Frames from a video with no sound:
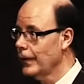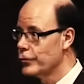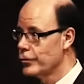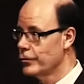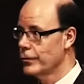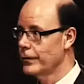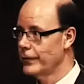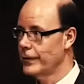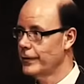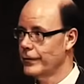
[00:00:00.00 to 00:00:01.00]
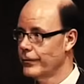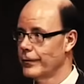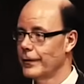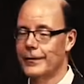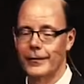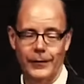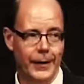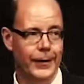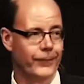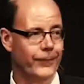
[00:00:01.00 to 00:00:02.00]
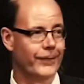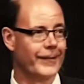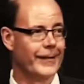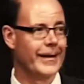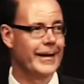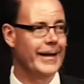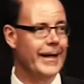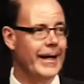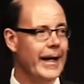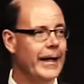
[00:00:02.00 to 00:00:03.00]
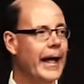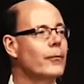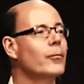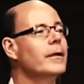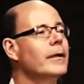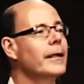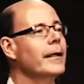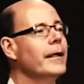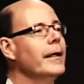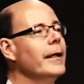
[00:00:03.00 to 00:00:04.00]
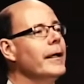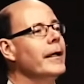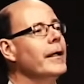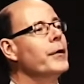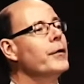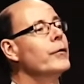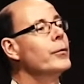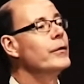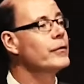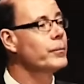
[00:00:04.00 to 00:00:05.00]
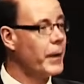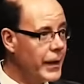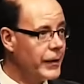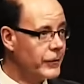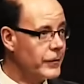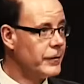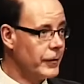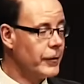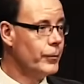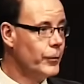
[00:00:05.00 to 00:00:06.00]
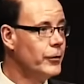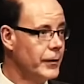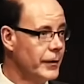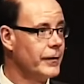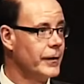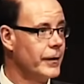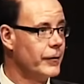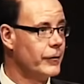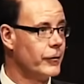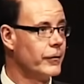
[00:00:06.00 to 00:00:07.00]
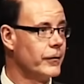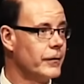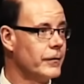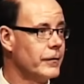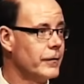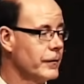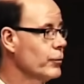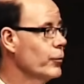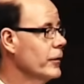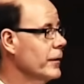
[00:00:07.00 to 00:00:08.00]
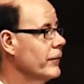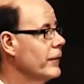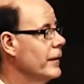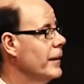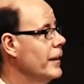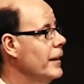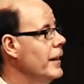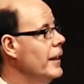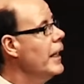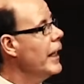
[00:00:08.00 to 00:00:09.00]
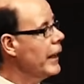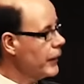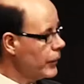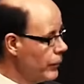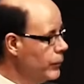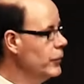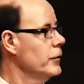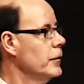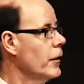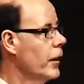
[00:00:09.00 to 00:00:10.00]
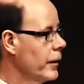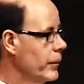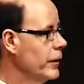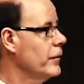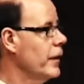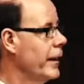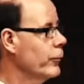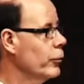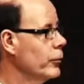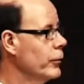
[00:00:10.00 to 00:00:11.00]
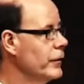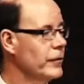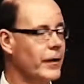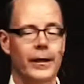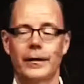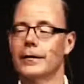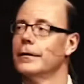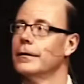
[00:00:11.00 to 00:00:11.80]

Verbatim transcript: should you live any differently today. And, and really, the response is at communion at the end of the service this morning. Communion ought to be a time where we say,